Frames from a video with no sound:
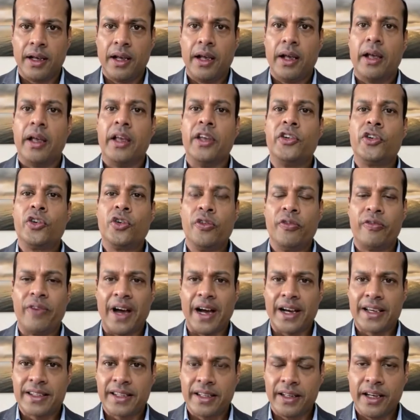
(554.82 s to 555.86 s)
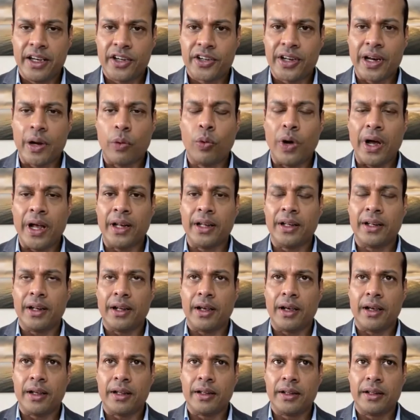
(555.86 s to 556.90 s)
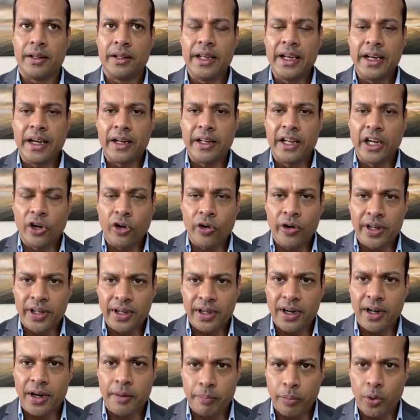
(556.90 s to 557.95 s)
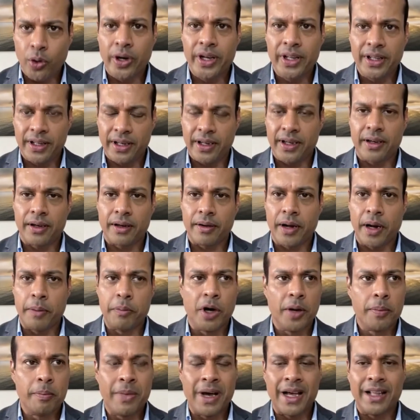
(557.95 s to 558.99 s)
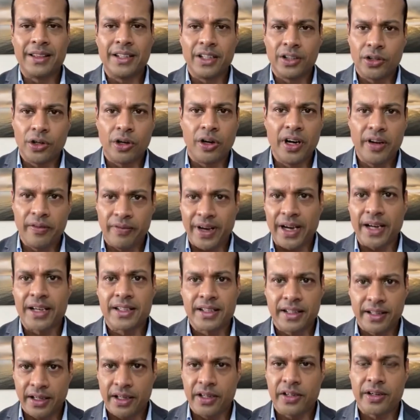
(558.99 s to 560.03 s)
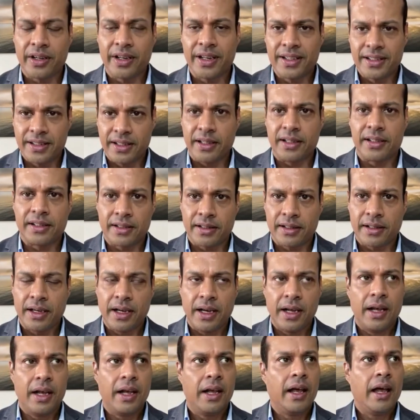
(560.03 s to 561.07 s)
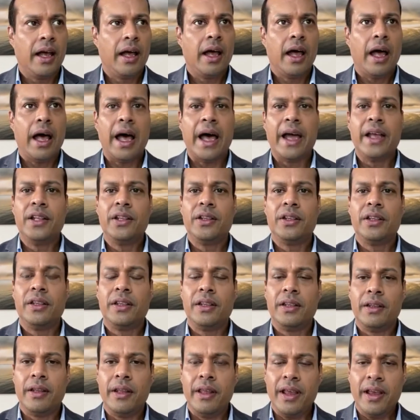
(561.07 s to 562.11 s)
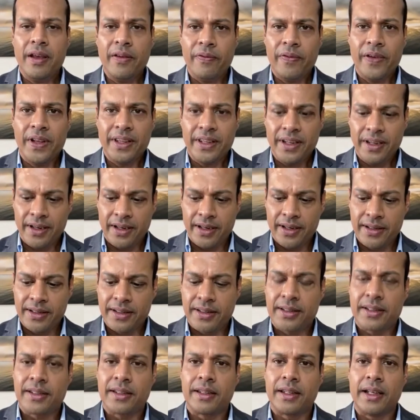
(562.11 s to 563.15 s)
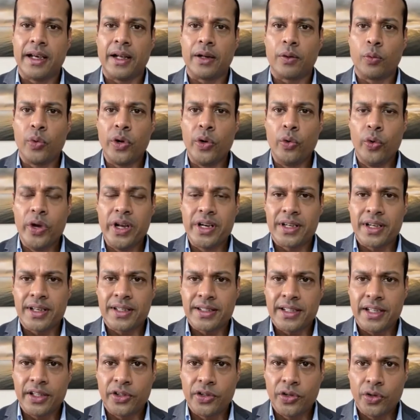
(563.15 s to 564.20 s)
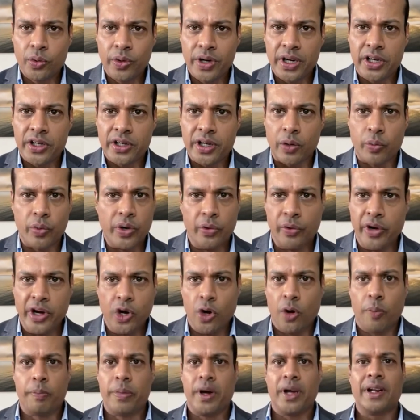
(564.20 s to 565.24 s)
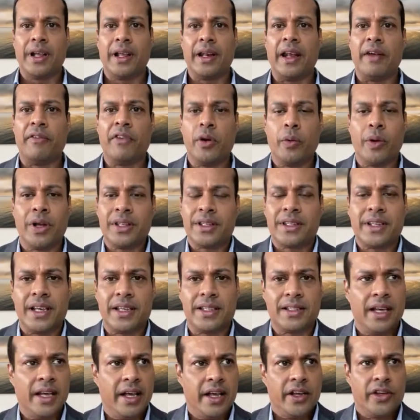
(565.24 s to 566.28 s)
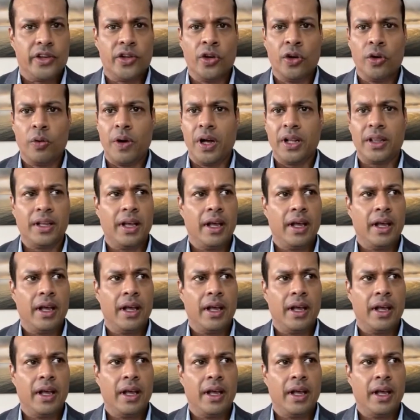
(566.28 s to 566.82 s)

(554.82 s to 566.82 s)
is through vaccination. And the critical point here about mandatory vaccination is this. If it is that we reach a situation, we reopen and everyone says, you know what,